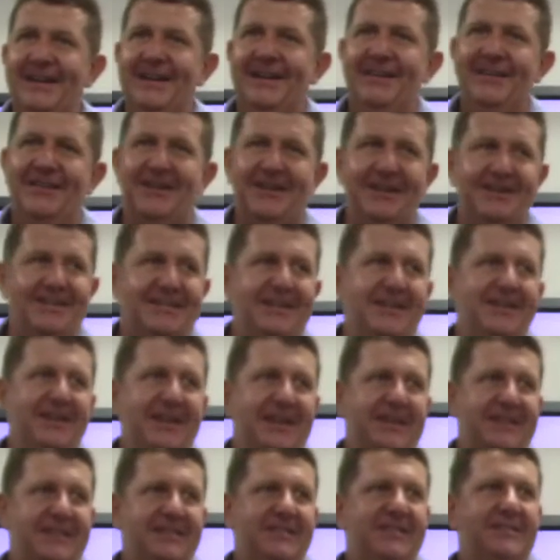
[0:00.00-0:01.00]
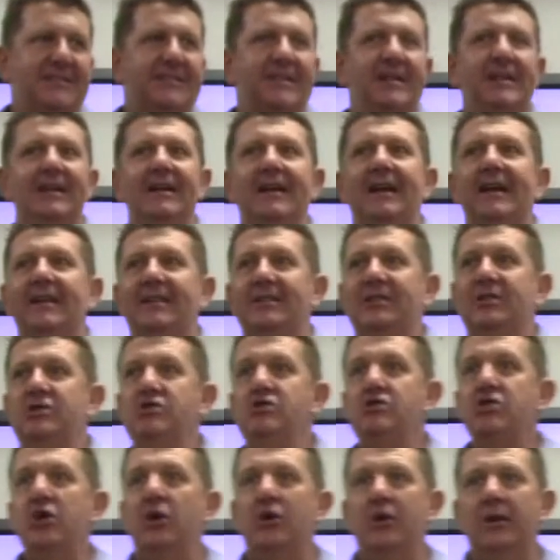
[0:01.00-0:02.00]
Right? So it's
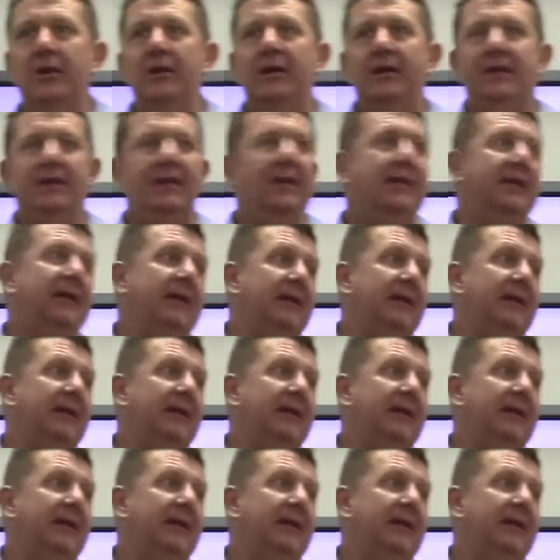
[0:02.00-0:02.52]
not like that.